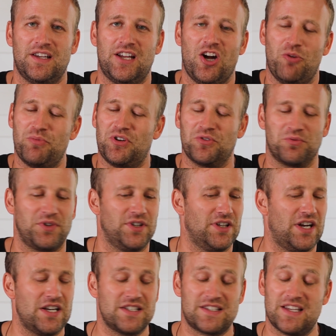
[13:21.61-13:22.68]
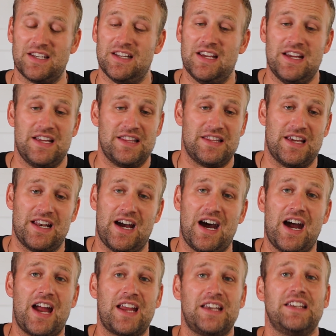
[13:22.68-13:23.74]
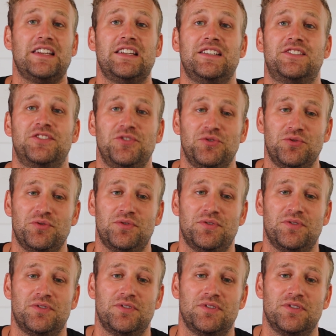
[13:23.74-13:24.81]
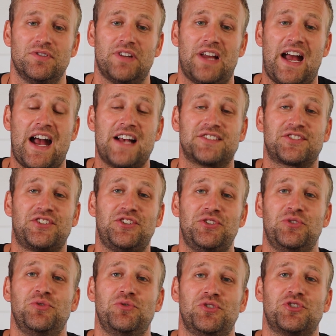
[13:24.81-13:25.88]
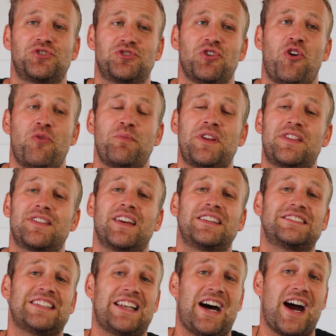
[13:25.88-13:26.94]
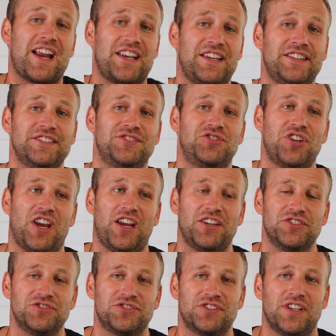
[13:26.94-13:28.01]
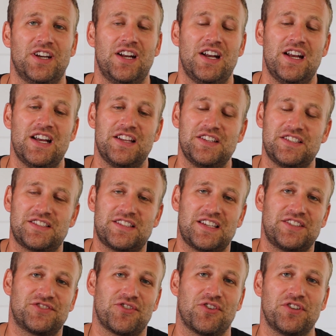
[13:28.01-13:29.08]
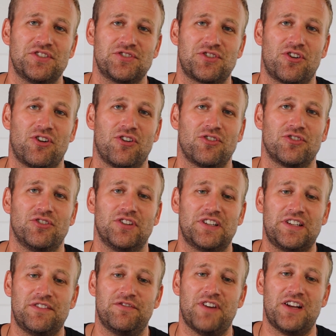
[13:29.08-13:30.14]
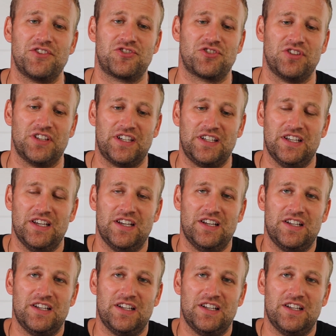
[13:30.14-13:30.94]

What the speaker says: Help me to realize that I need to ask you to show me things that I need to change. And these things are internal, and eventually,